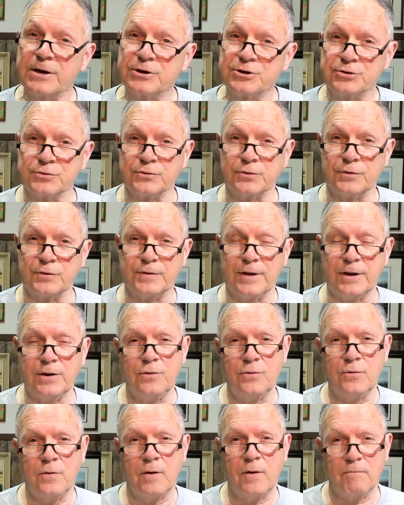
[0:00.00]
sure that
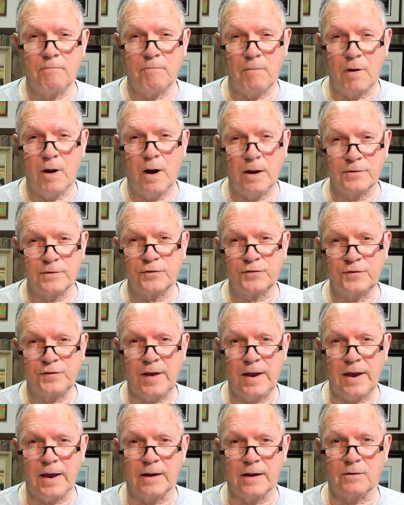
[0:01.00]
you
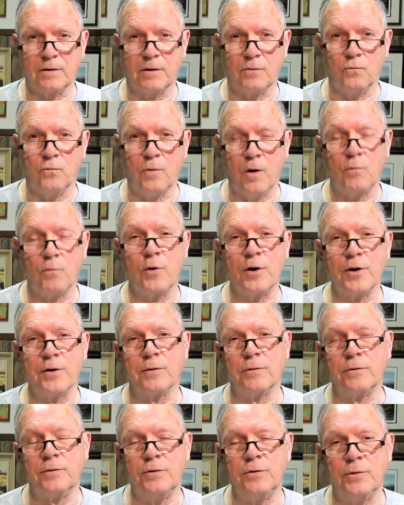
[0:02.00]
understand what
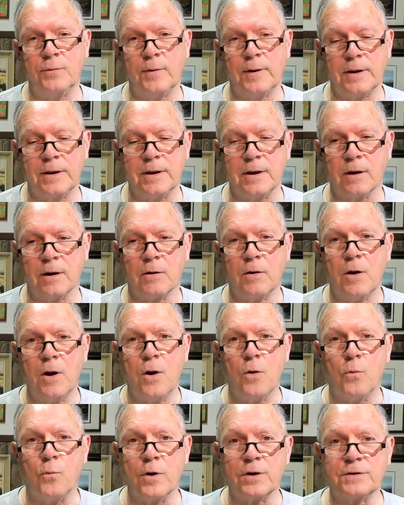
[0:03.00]
we're doing here.
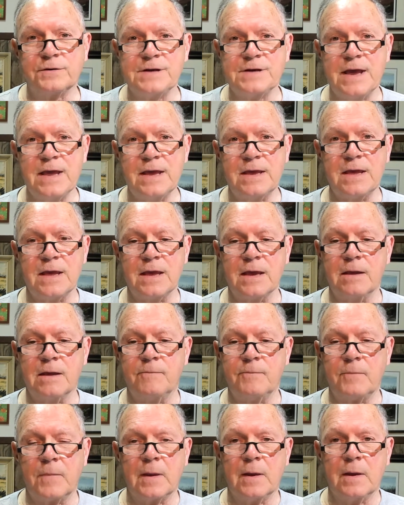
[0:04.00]
We're taking
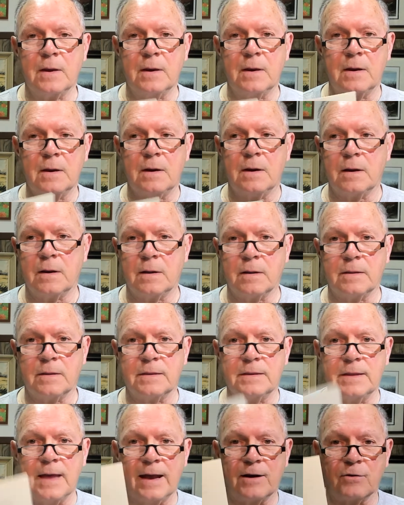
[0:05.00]

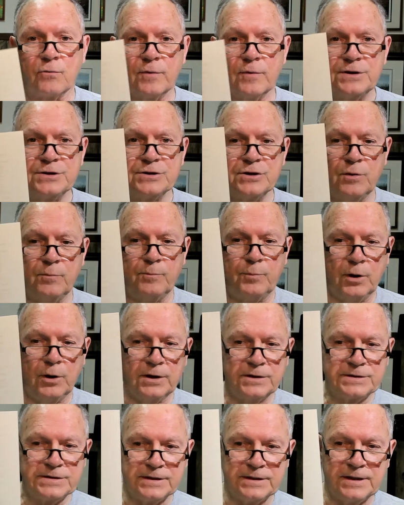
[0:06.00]
that original
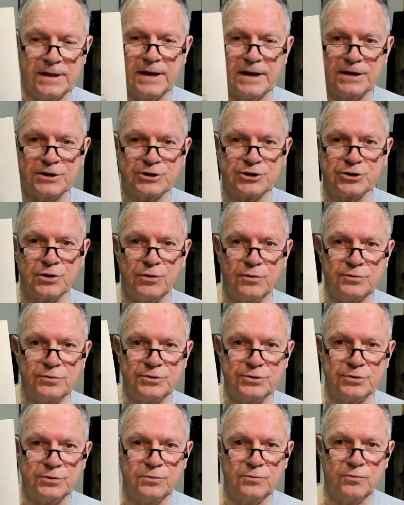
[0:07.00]
bulletin that I showed
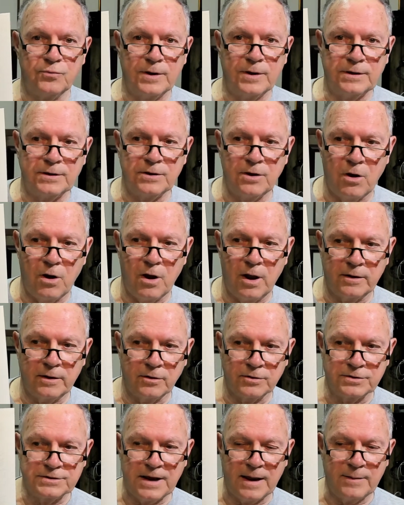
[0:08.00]
you, written on
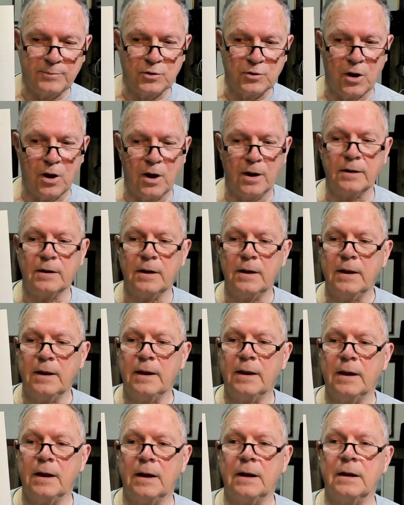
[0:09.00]
or typed on
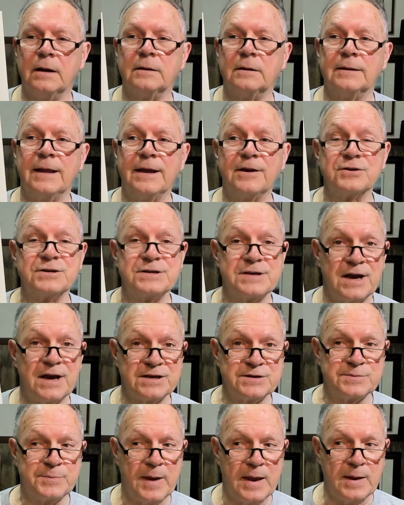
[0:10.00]
uh, letter
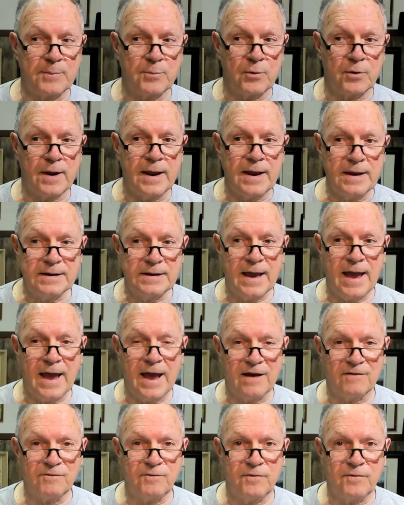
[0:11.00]
size paper,
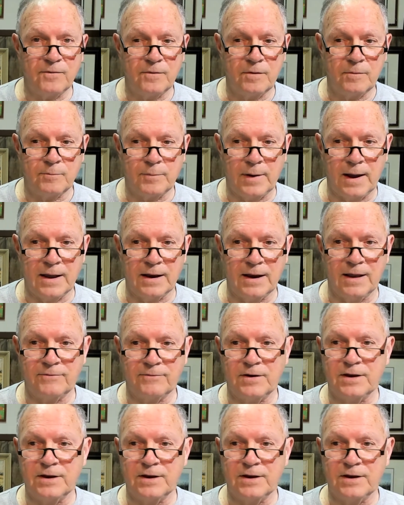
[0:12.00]
8.5 by 11